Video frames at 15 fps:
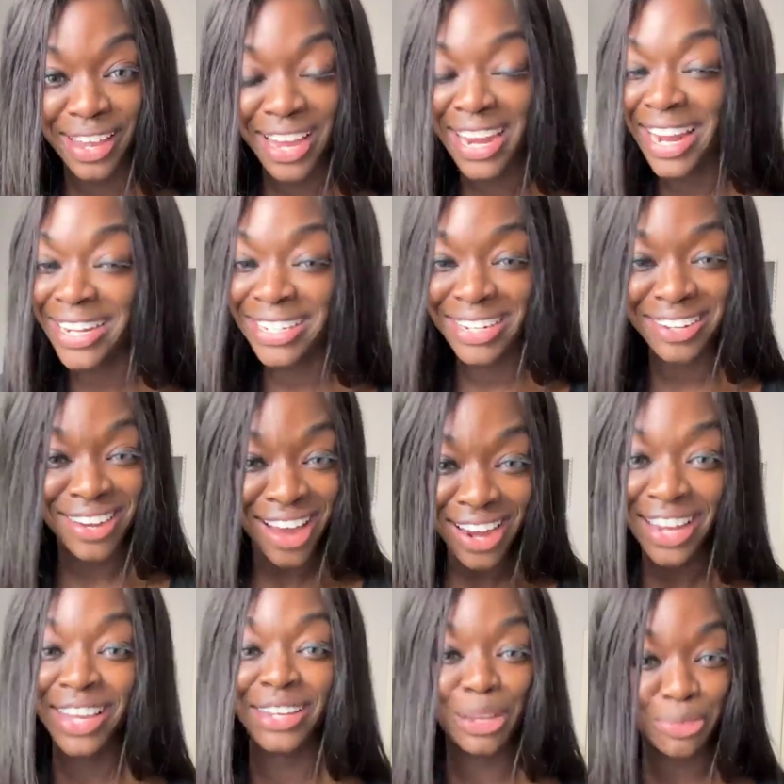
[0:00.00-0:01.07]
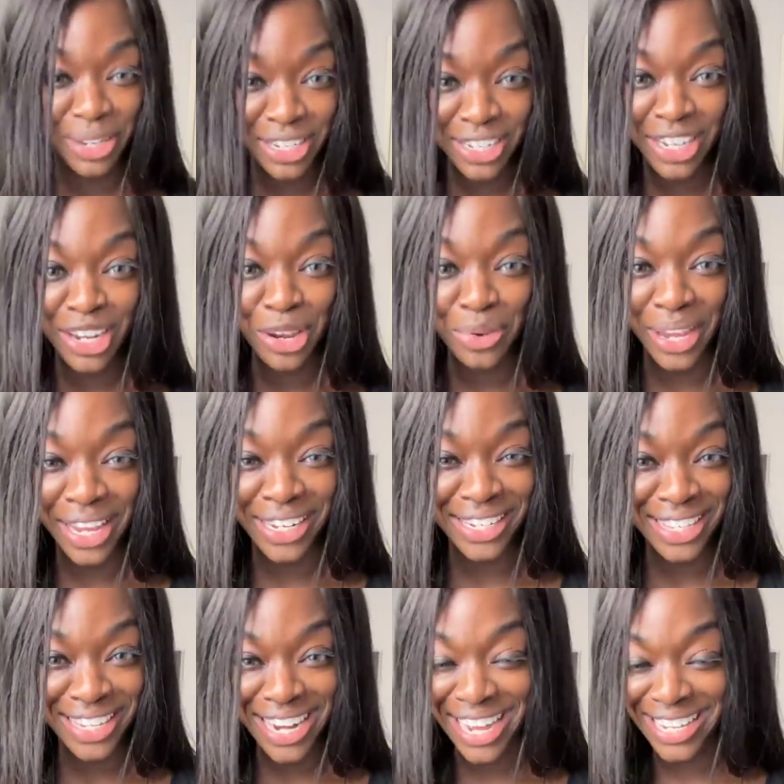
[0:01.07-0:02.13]
and I did not end up continuing
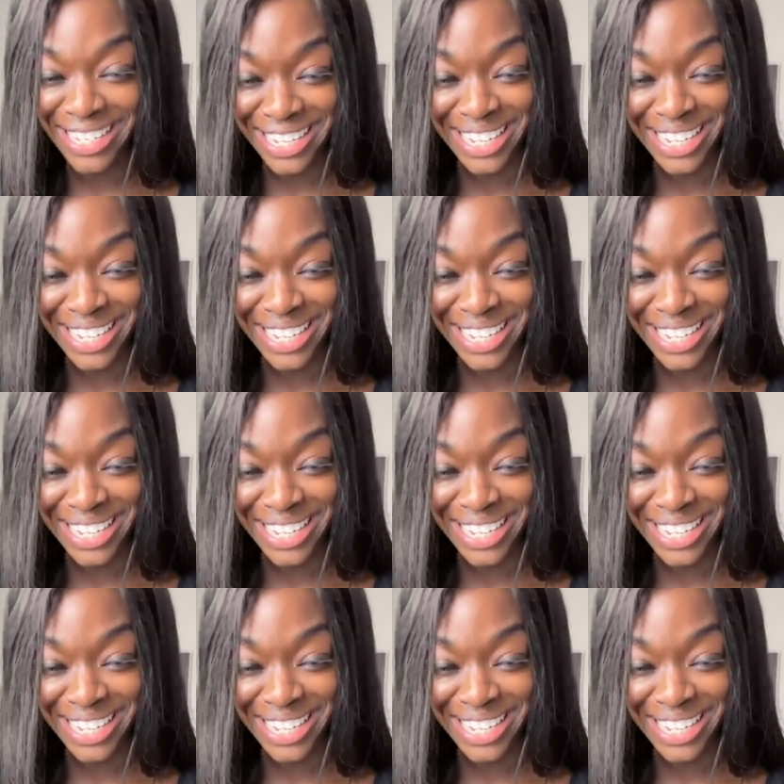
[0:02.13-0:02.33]
into the next